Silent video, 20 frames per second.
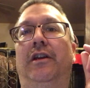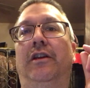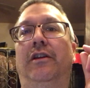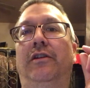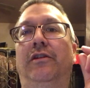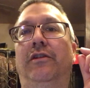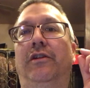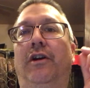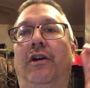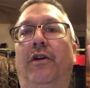
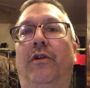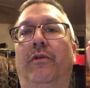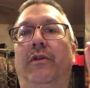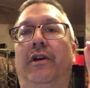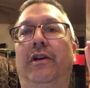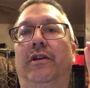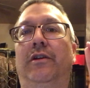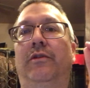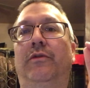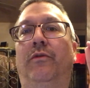
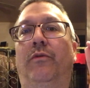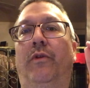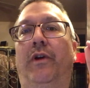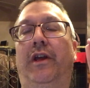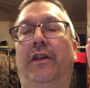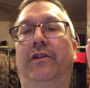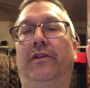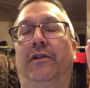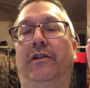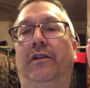knowing
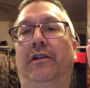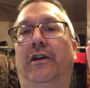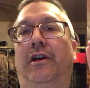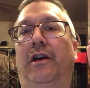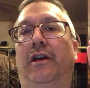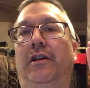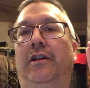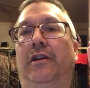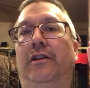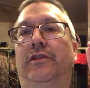whether or
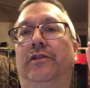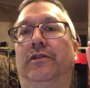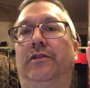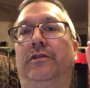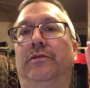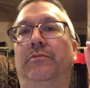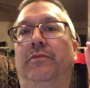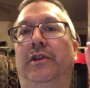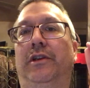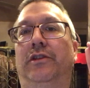not it's
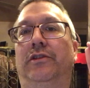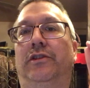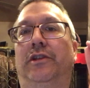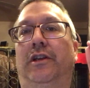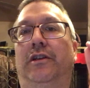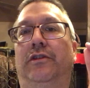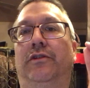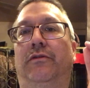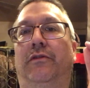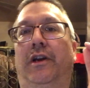being
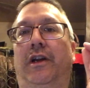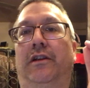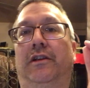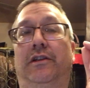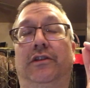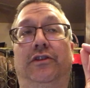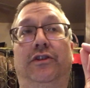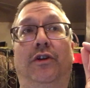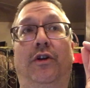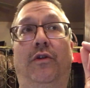said
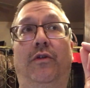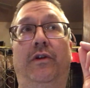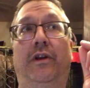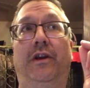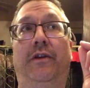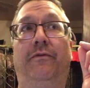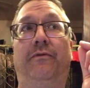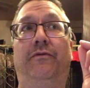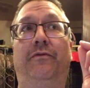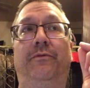correctly. So
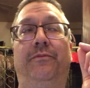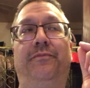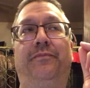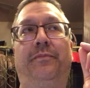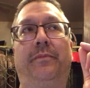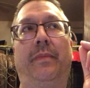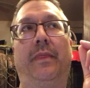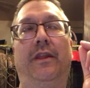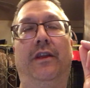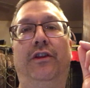if
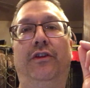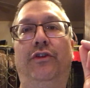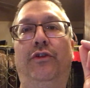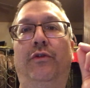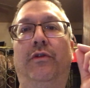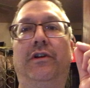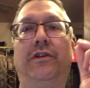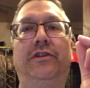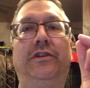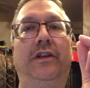
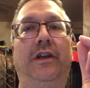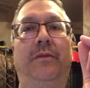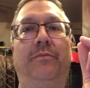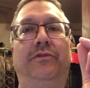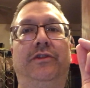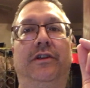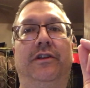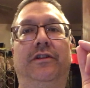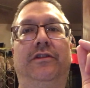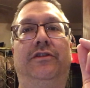you're
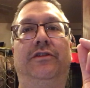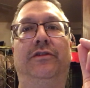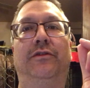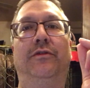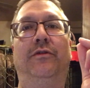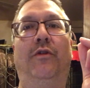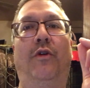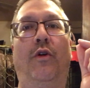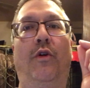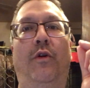tempted
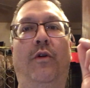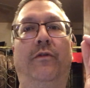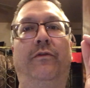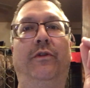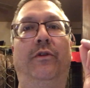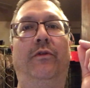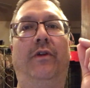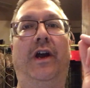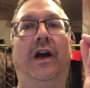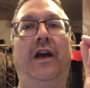to
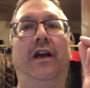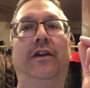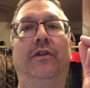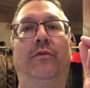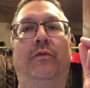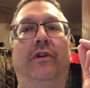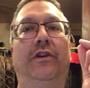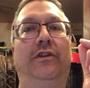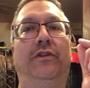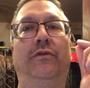override
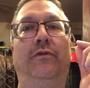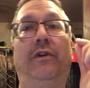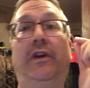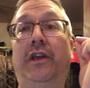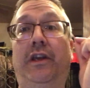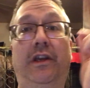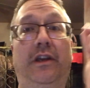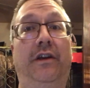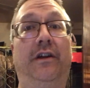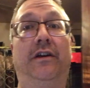what you
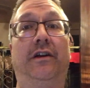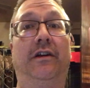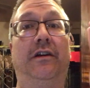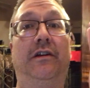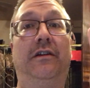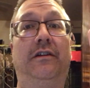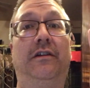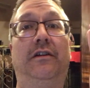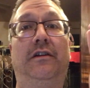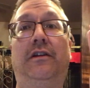hear,
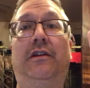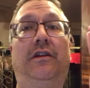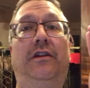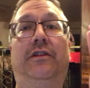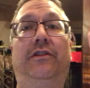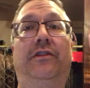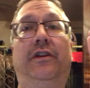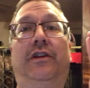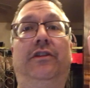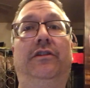
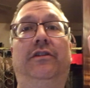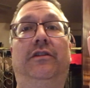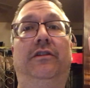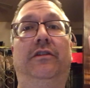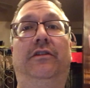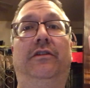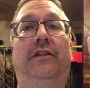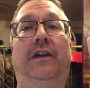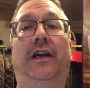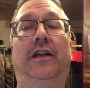then
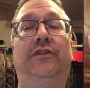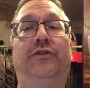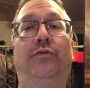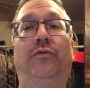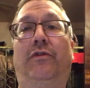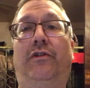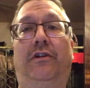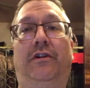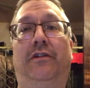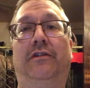that's
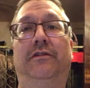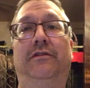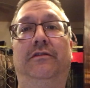wrong.